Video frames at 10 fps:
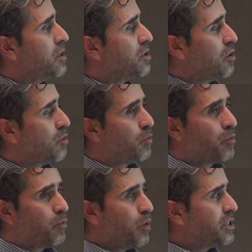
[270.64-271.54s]
So,
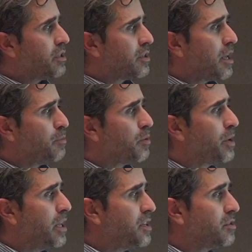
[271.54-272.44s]
which type of
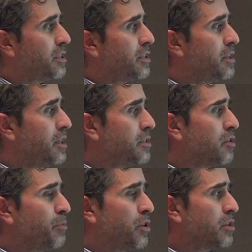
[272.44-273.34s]
relationship is
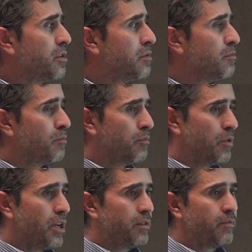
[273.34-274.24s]
support?
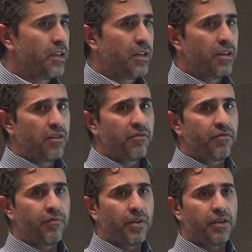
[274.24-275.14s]
Well,
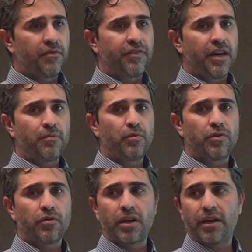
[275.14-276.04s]
in Facebook
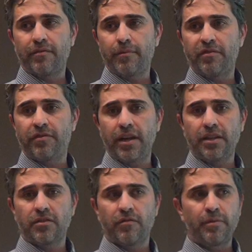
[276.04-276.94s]
you can be
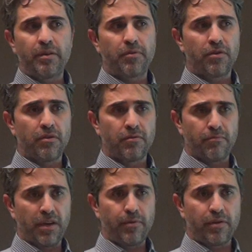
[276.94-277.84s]
friends with people,
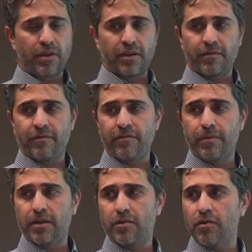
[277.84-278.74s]
maybe you can
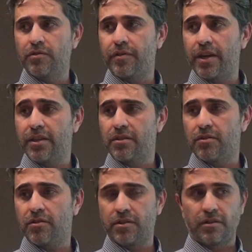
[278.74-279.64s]
be close friends
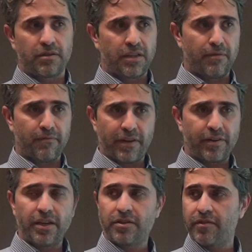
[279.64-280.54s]
or some
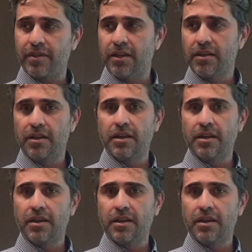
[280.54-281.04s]
variation of that.